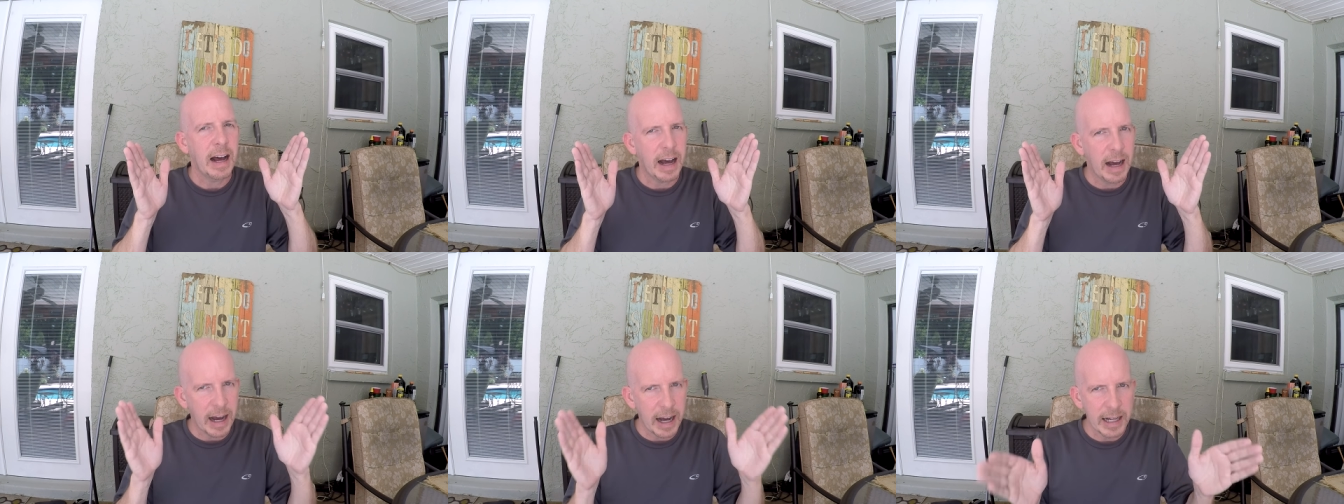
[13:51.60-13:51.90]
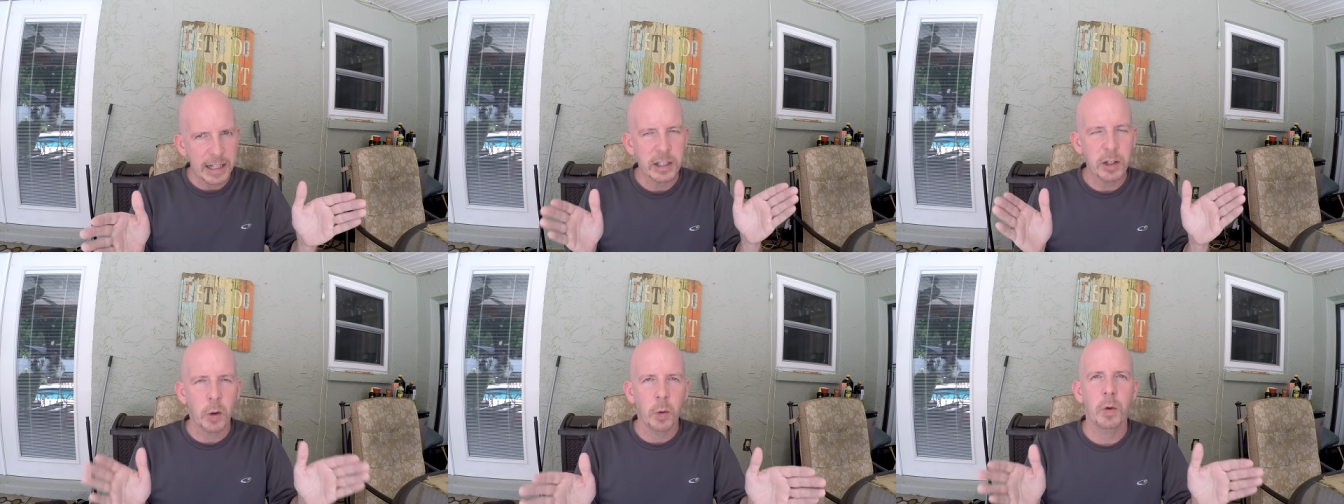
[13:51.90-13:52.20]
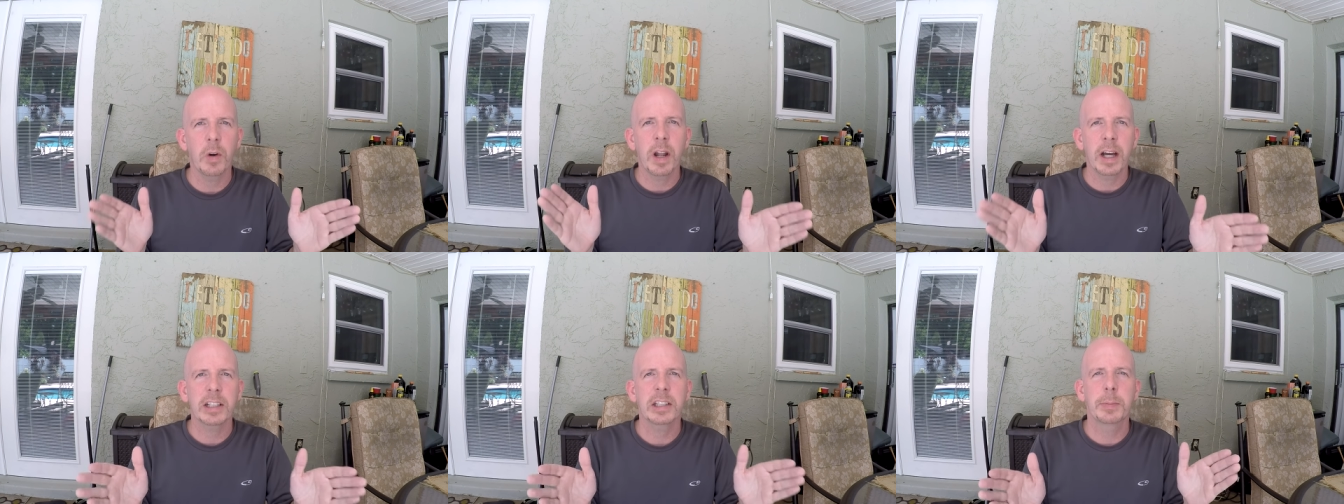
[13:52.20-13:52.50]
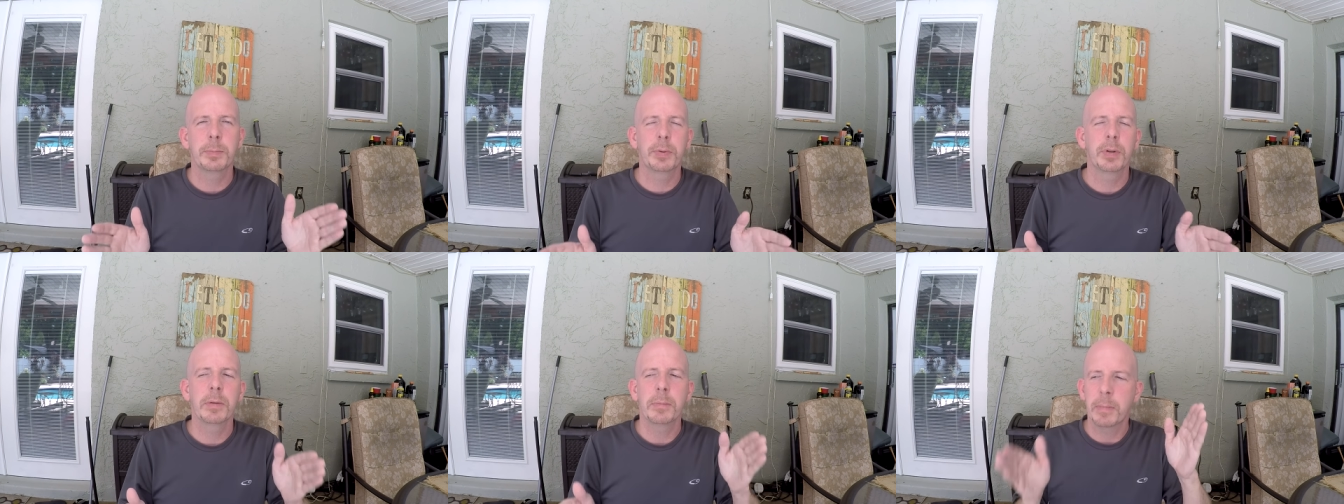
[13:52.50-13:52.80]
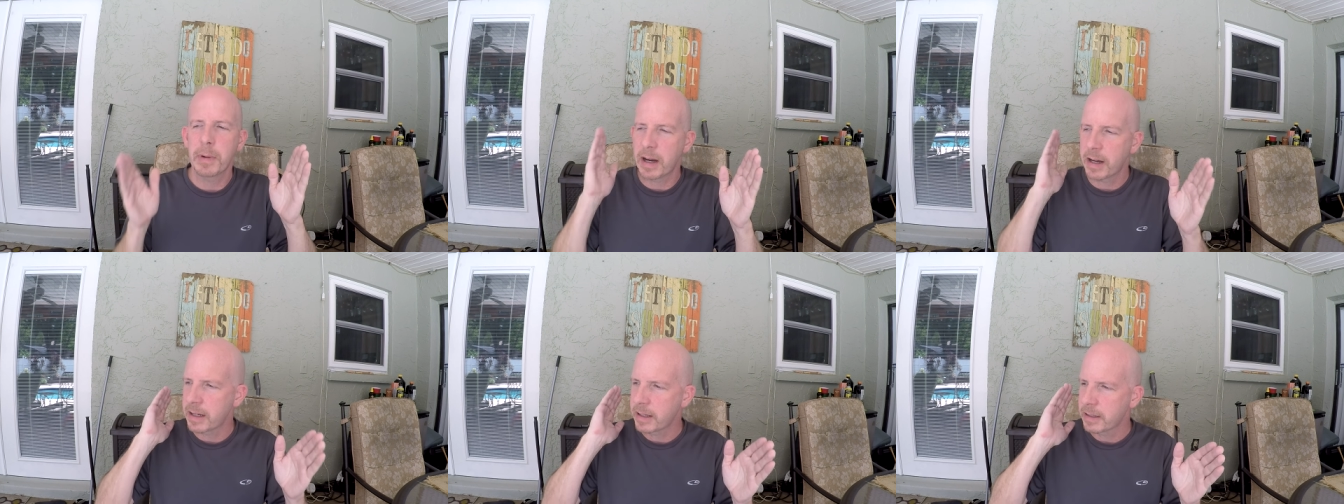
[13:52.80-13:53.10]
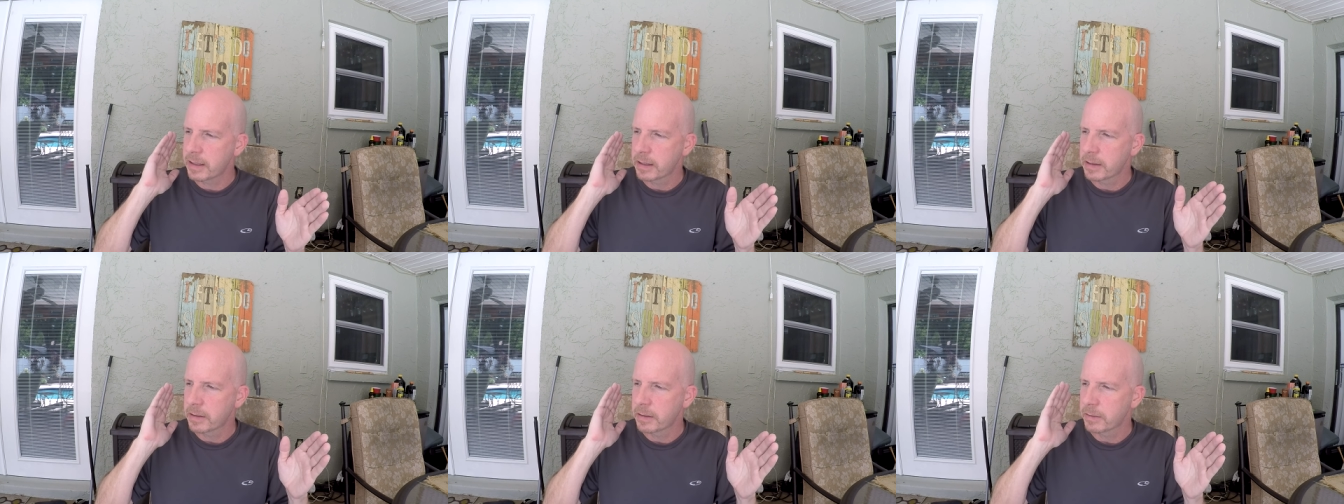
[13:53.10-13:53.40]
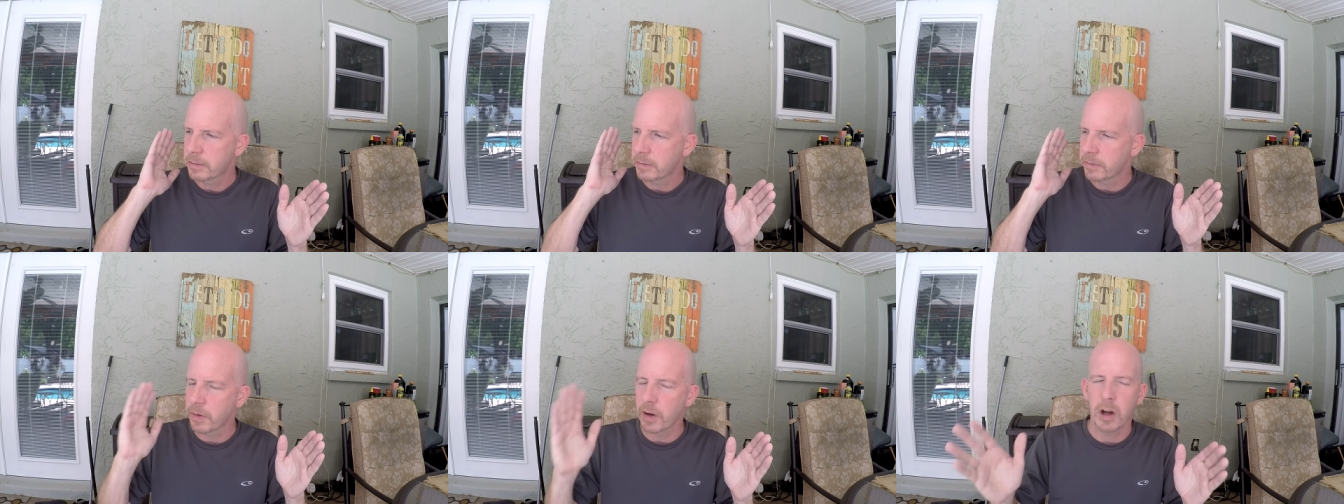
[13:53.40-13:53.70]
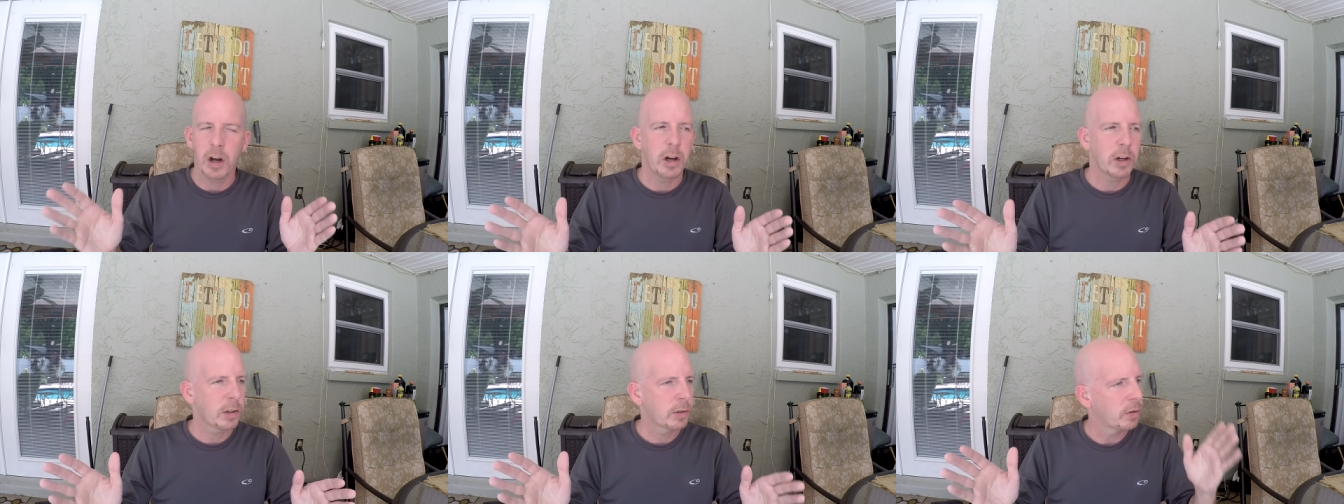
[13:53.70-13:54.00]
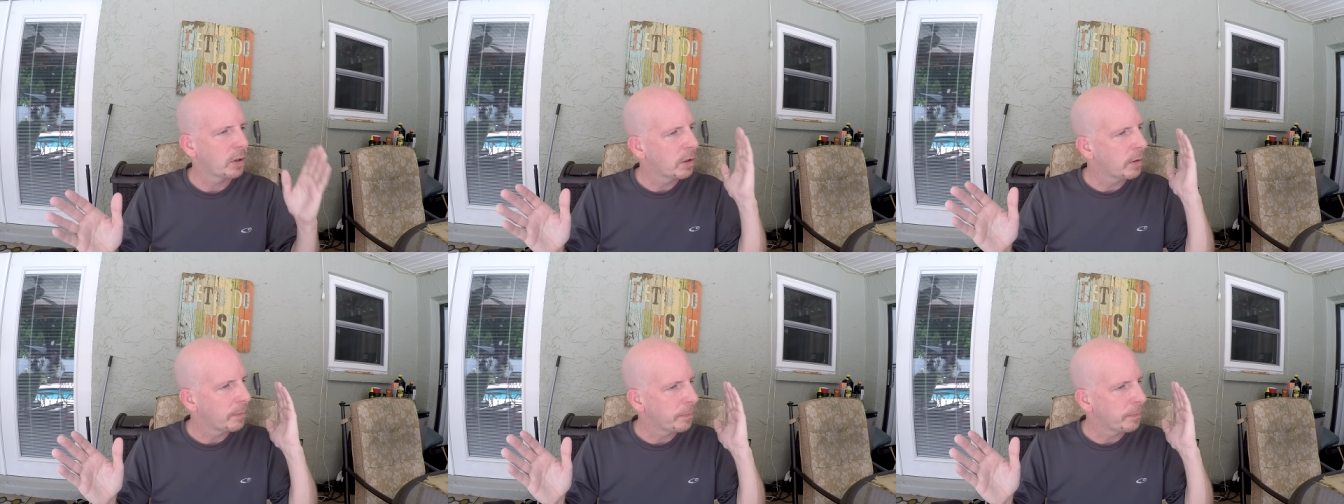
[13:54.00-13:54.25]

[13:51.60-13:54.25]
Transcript: I don't like to put my vlog